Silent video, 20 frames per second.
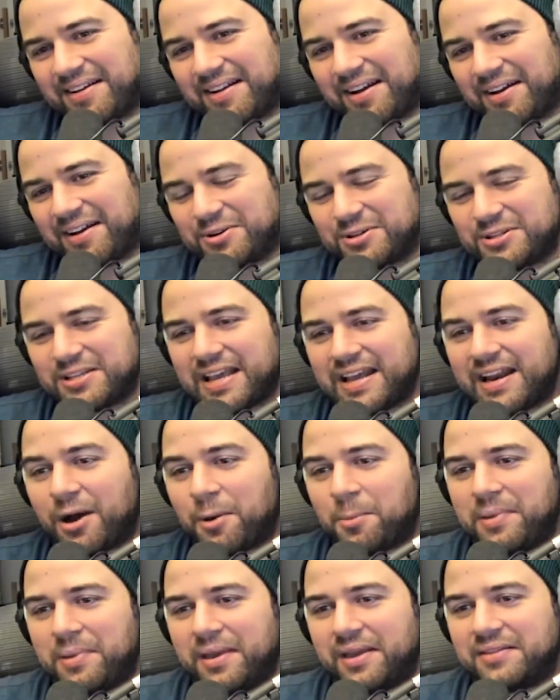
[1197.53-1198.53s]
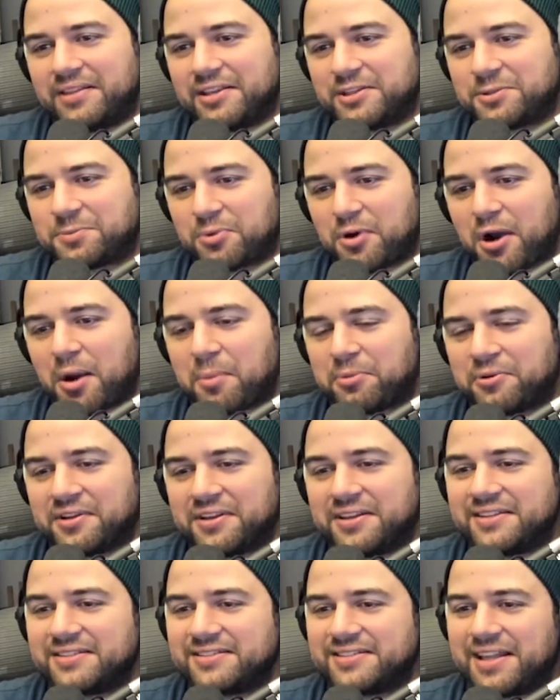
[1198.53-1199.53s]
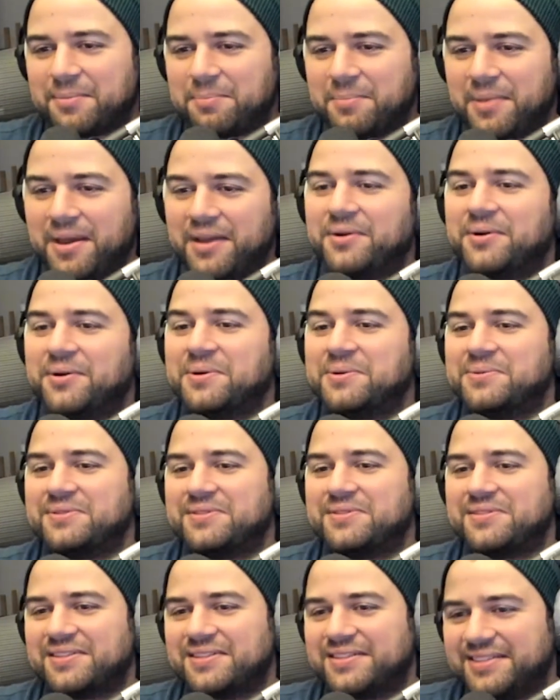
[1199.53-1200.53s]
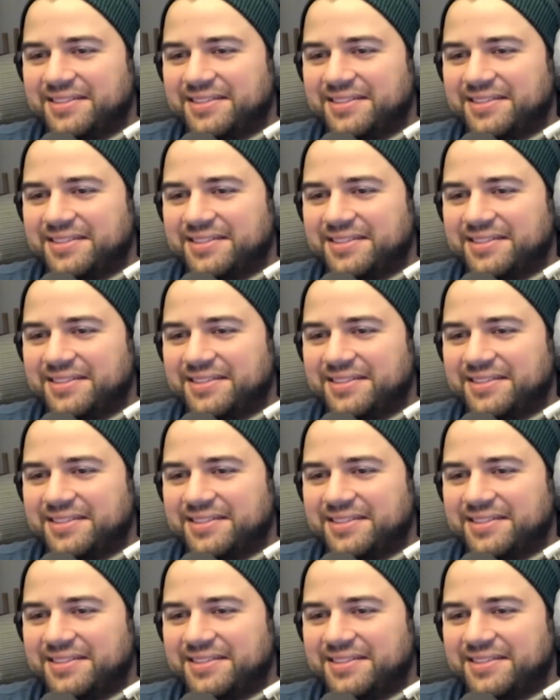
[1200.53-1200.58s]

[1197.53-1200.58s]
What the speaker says: understand how big this property is that Ben owns.